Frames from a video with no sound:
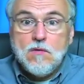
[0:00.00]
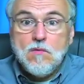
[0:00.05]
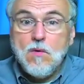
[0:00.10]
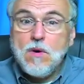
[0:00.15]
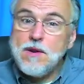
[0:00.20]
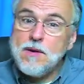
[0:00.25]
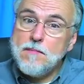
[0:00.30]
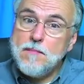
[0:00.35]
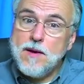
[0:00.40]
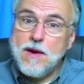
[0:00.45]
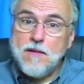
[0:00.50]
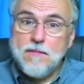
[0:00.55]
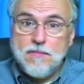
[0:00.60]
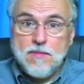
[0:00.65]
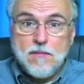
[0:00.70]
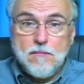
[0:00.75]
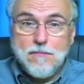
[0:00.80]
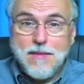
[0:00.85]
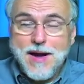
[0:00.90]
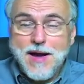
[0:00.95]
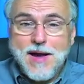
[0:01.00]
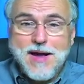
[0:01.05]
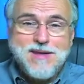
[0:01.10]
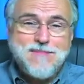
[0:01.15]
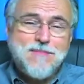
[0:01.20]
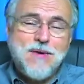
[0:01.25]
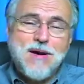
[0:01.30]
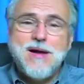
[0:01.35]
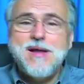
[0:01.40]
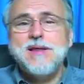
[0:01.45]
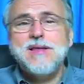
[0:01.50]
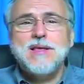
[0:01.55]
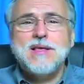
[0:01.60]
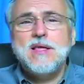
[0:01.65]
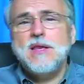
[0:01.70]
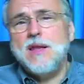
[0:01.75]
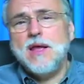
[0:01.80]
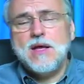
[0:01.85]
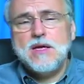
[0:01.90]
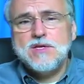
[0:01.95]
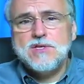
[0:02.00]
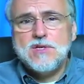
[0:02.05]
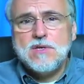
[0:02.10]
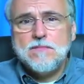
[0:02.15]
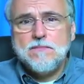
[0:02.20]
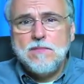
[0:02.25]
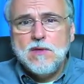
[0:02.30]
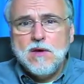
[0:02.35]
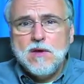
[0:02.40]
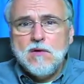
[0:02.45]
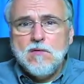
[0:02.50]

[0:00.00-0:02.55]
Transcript: What about the mind-body connection?